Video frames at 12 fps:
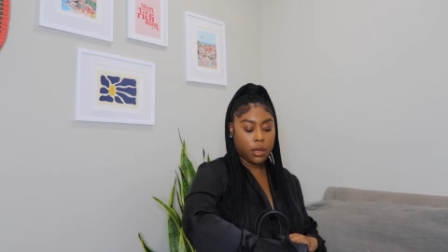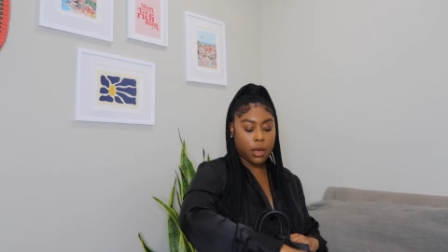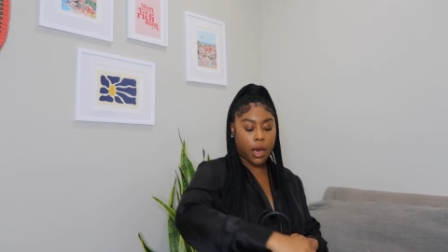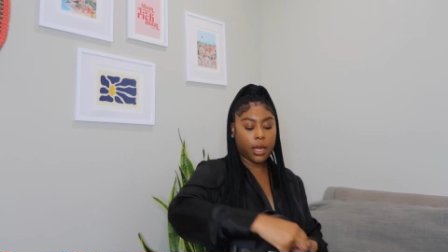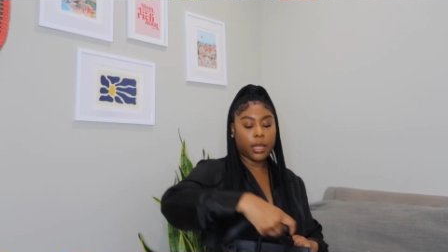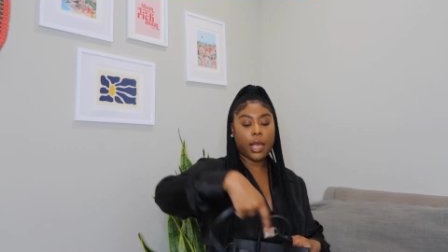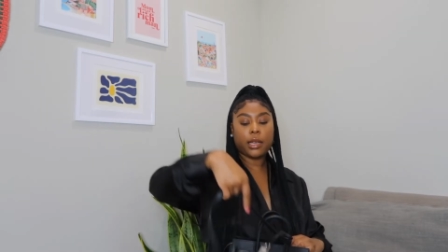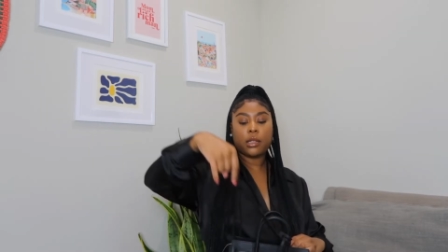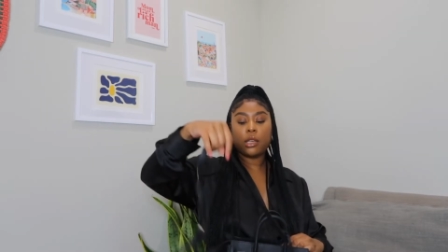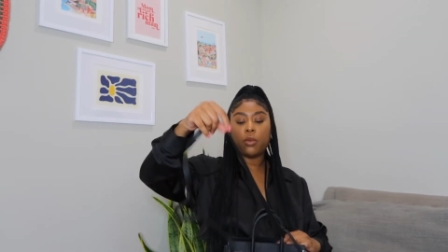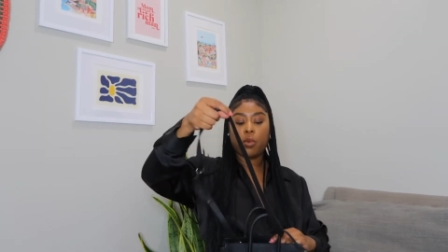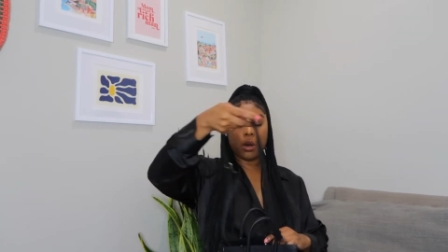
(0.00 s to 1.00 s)
I
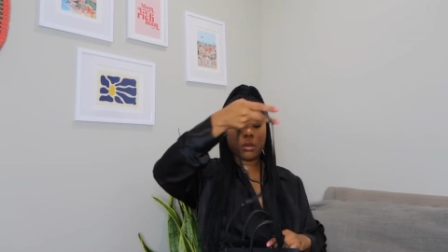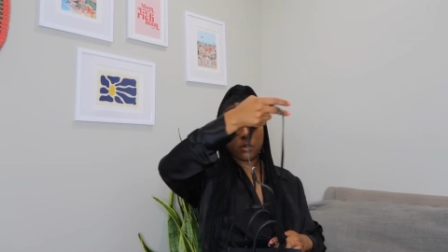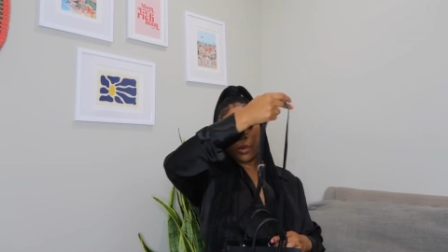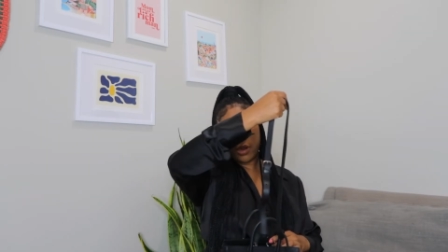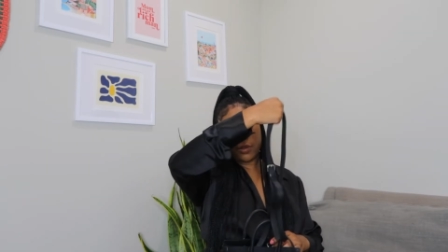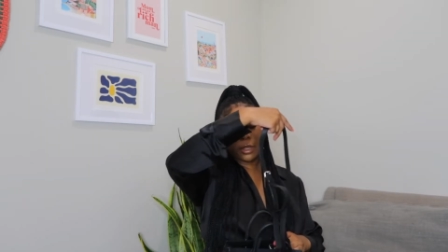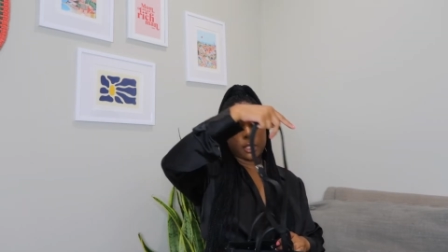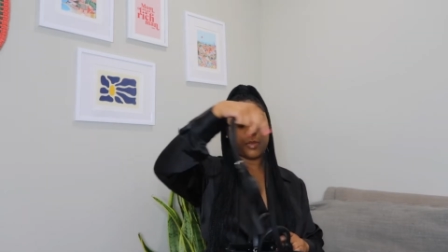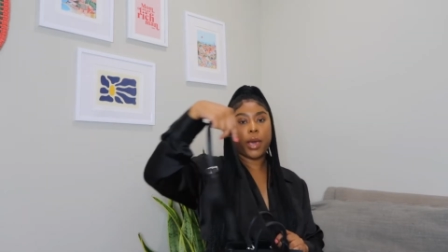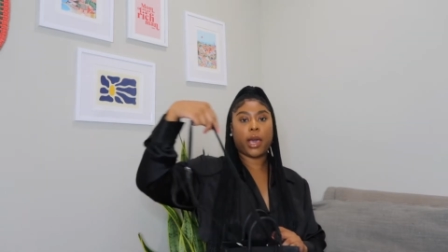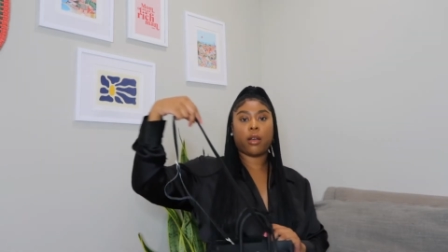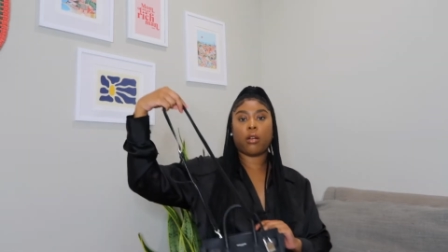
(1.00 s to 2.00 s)
likely won't wear this
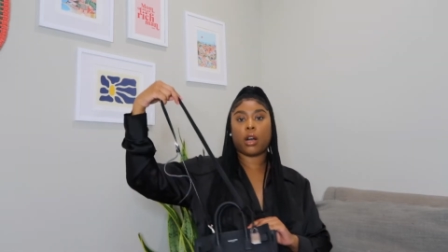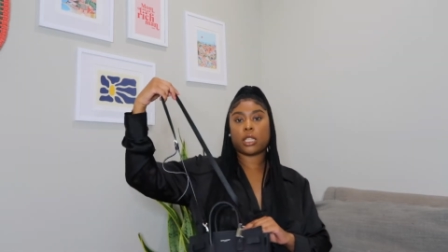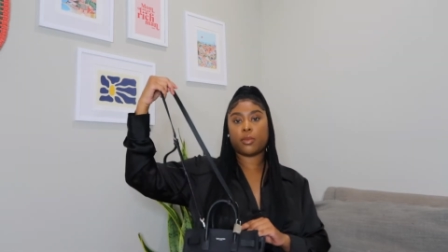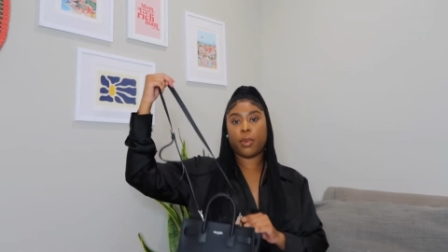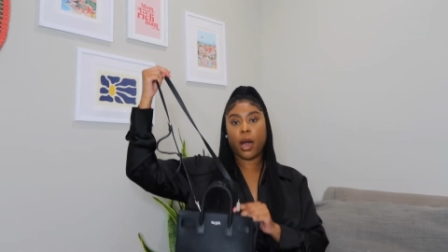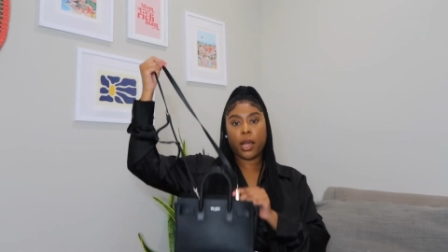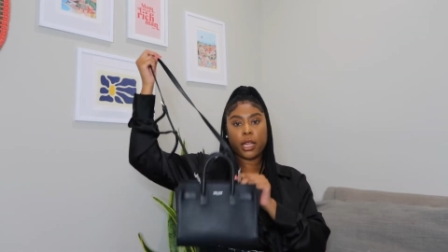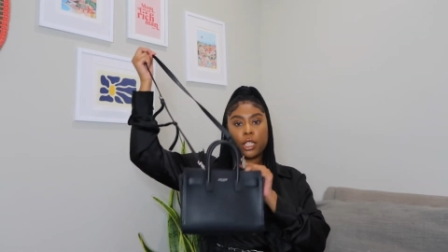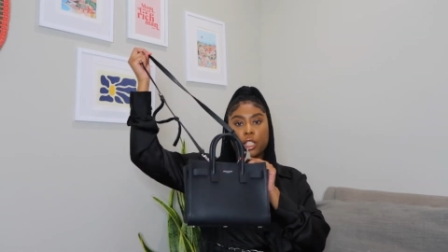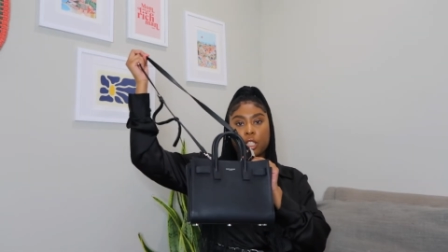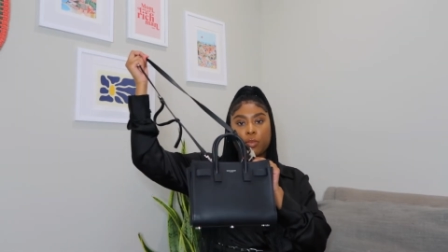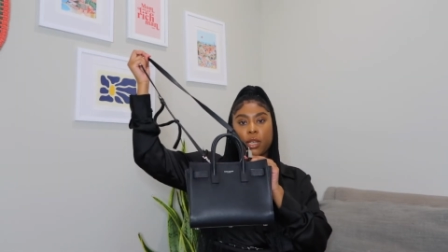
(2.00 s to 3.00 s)
bag crossbody
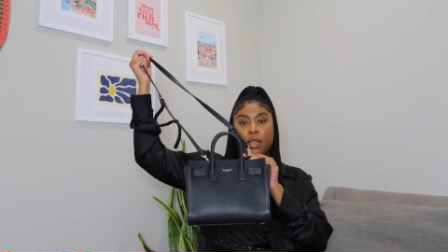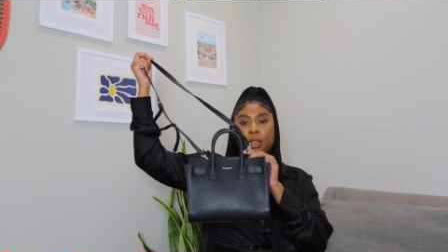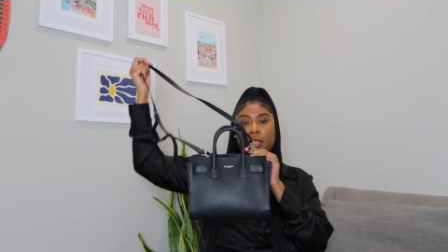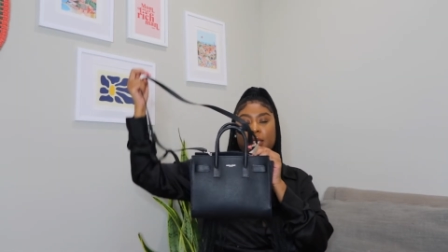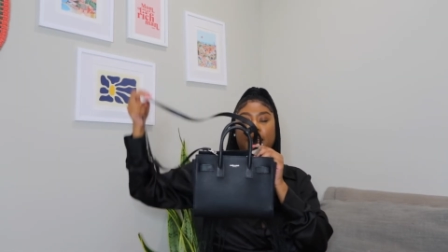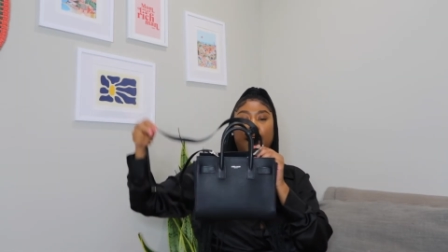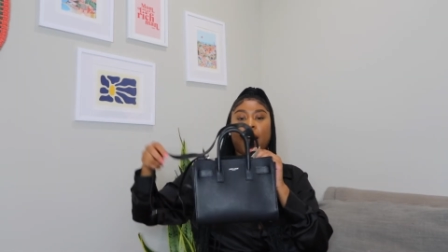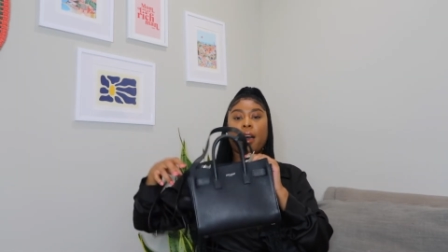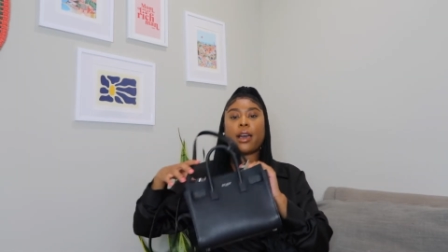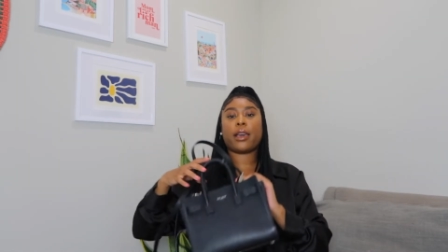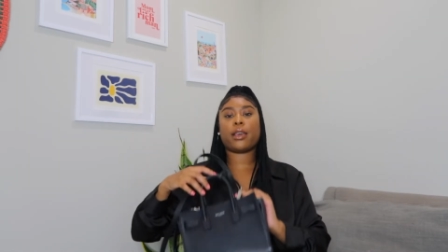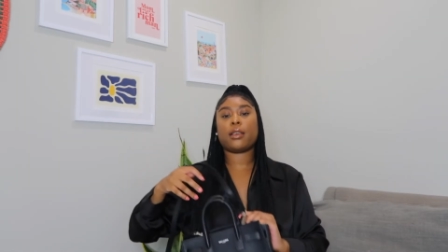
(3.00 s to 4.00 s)
just because
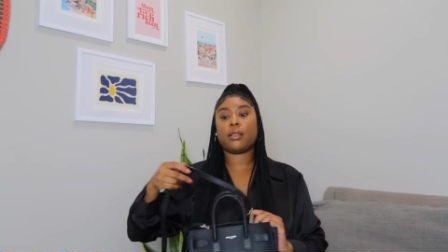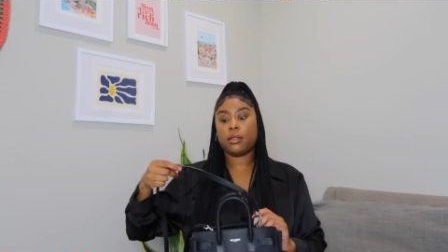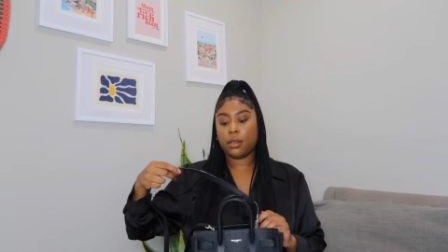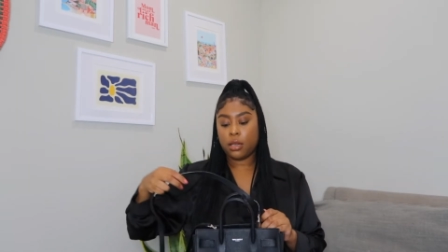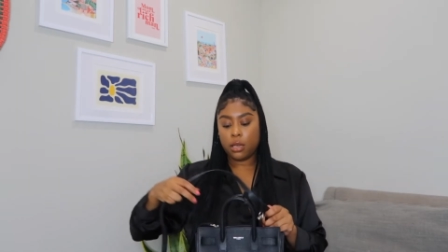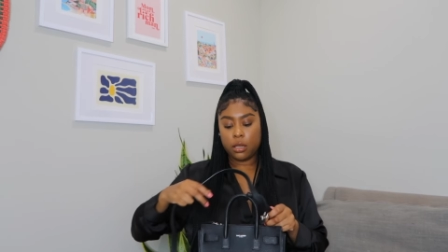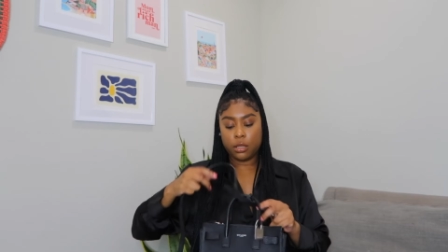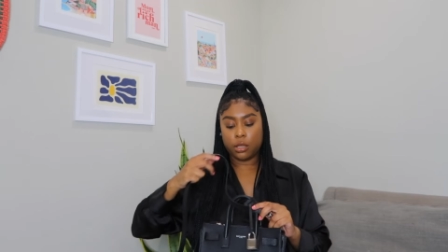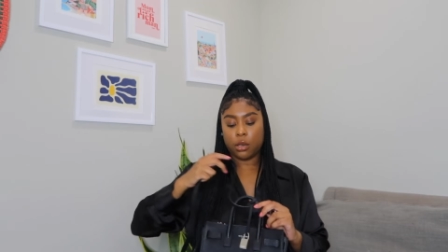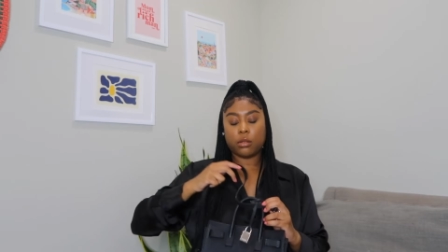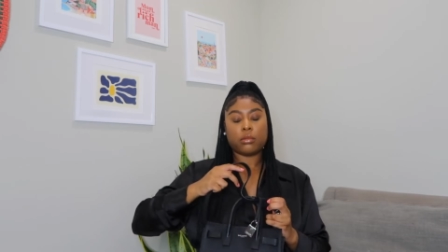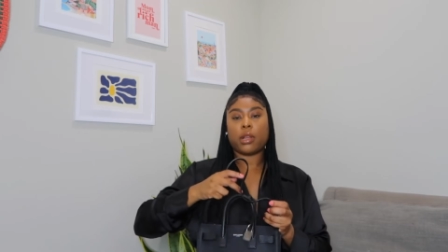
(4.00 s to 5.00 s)
I
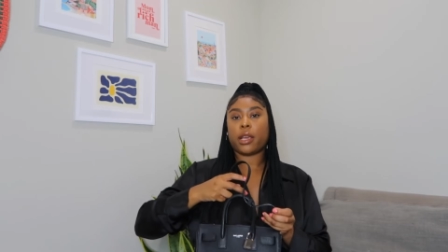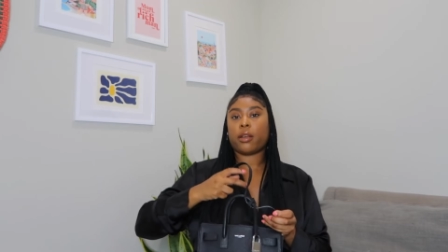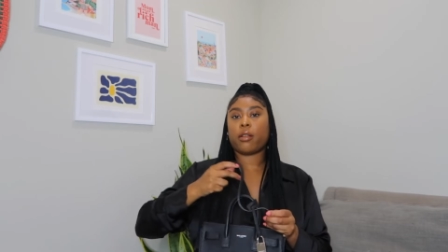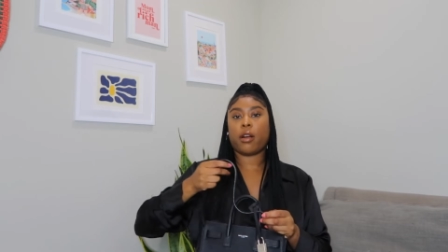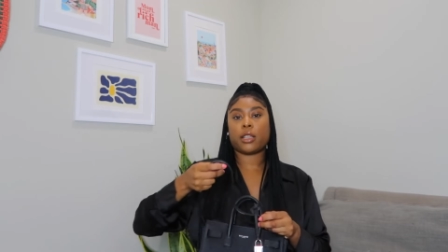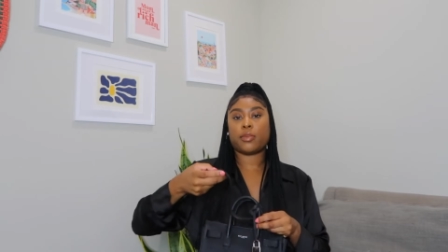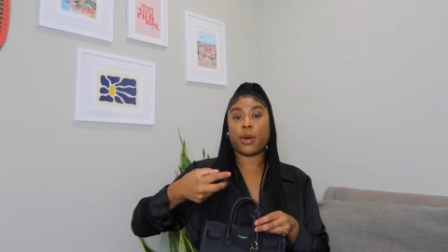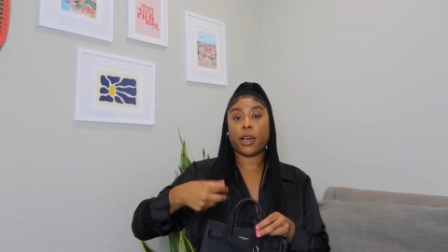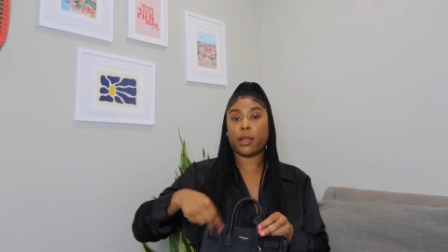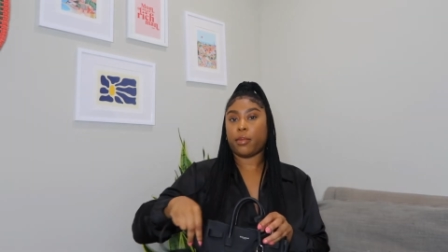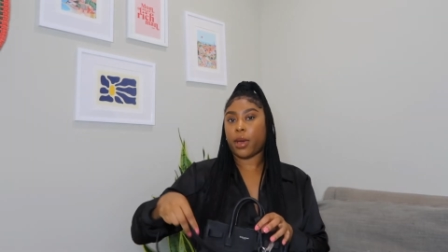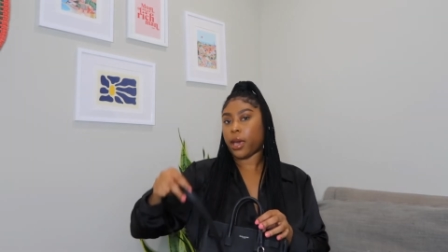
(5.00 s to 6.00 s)
don't like
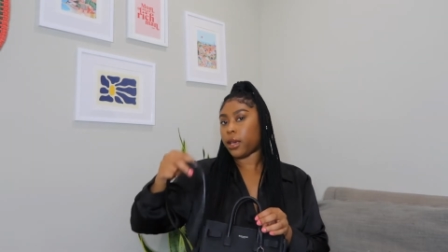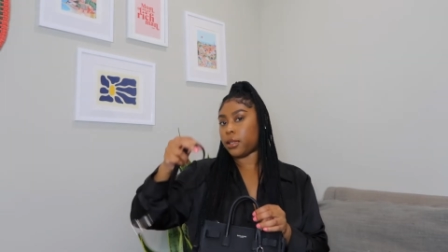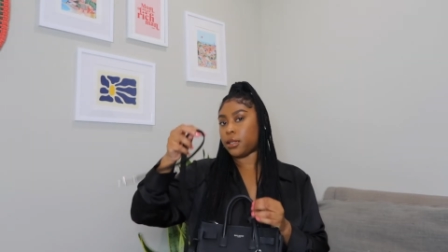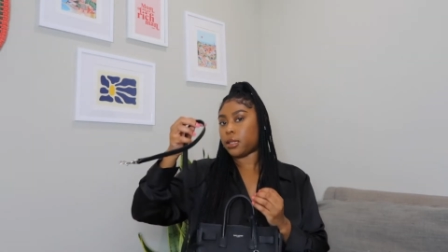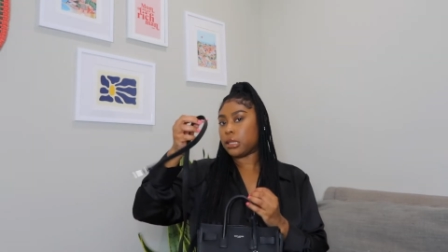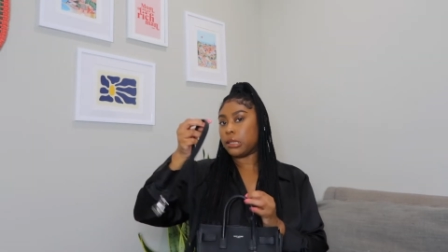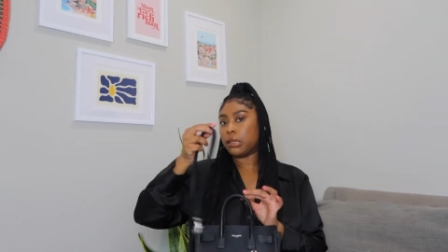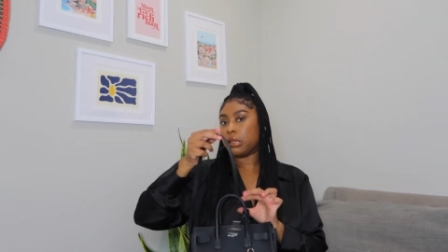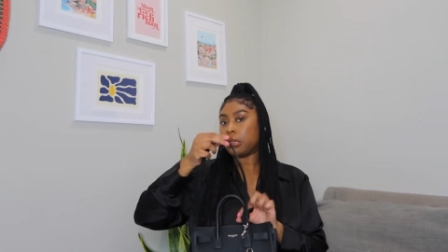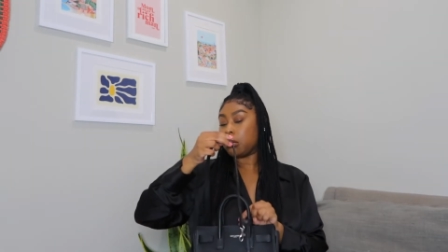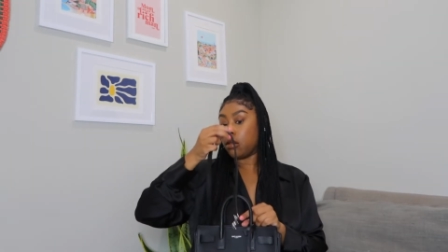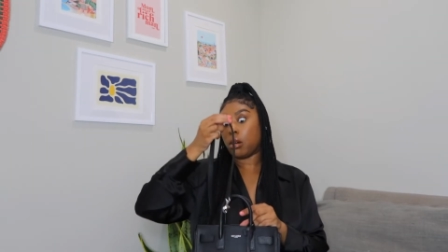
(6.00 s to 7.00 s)
crossbody bags
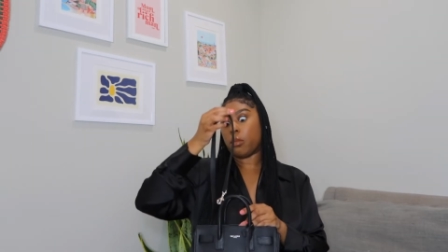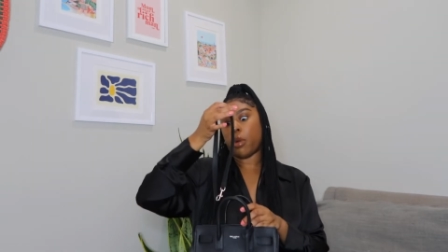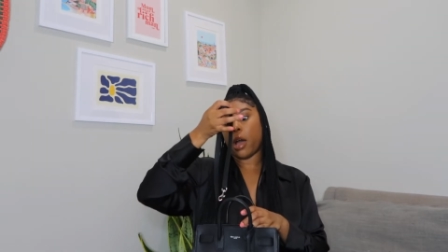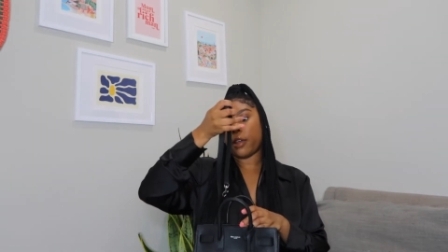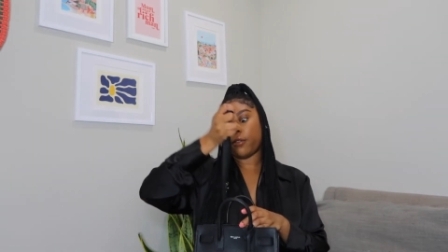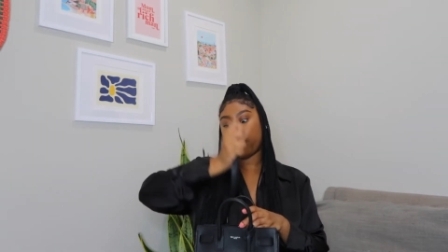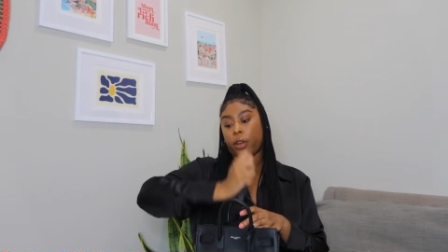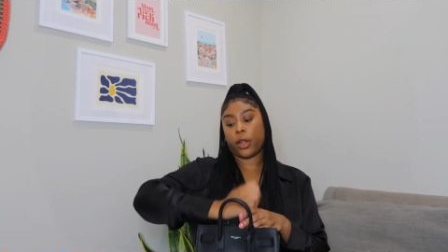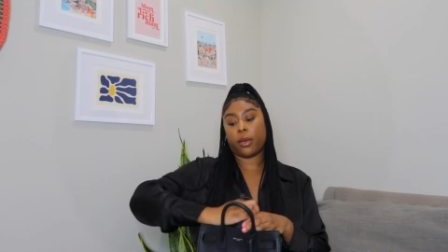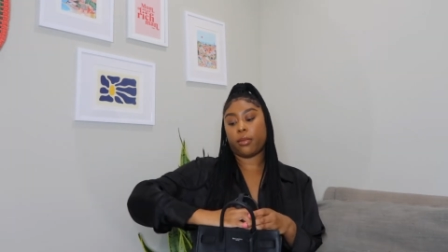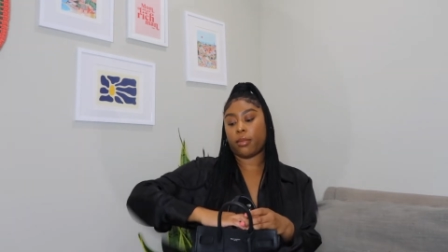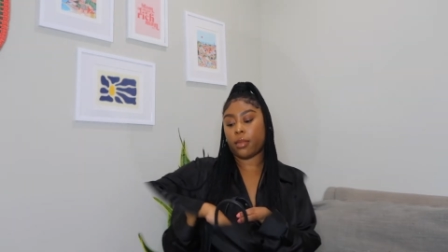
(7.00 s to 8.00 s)
on my frame.